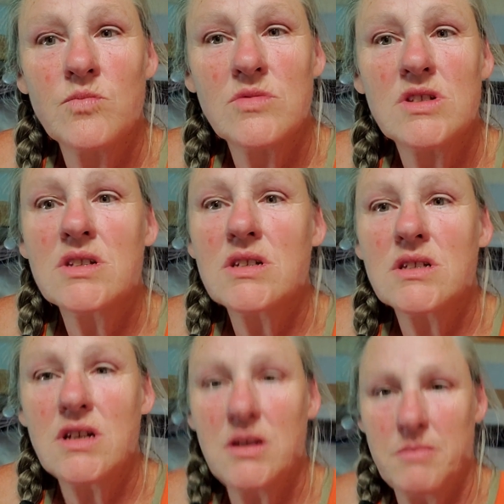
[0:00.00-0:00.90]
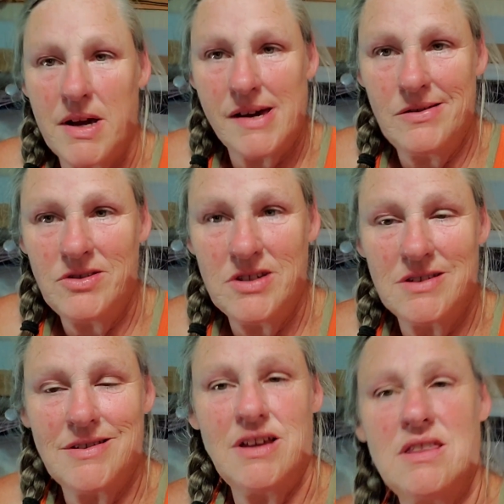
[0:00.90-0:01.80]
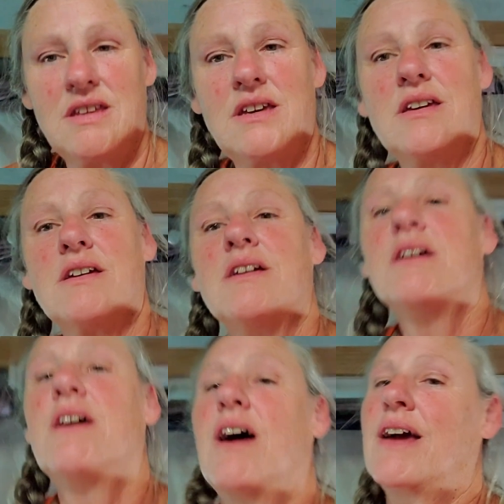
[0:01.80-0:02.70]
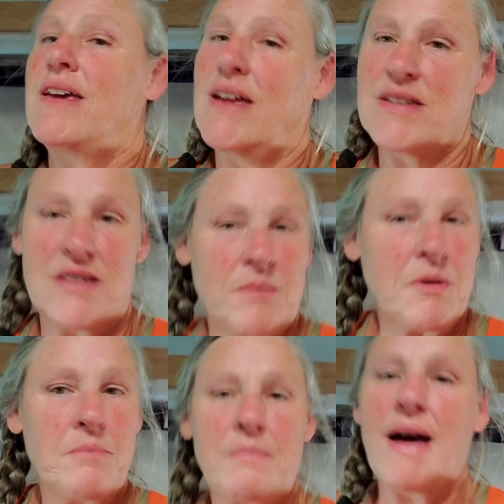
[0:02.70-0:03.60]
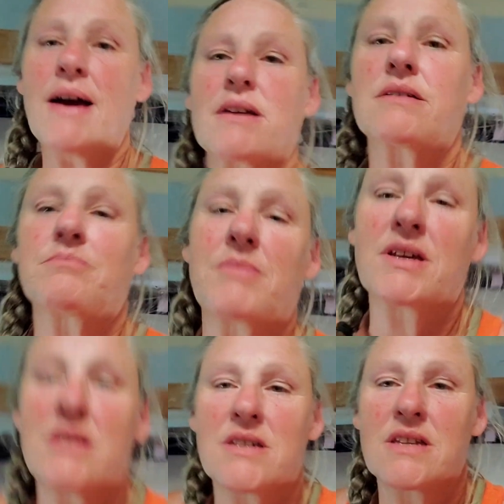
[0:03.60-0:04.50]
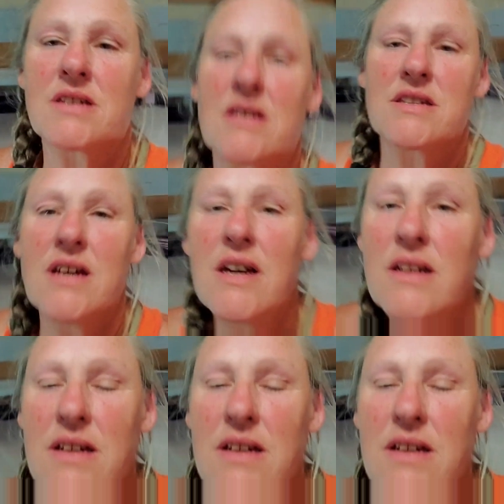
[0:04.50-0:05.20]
16 pounds, I think. I gained some of them back because, as I said,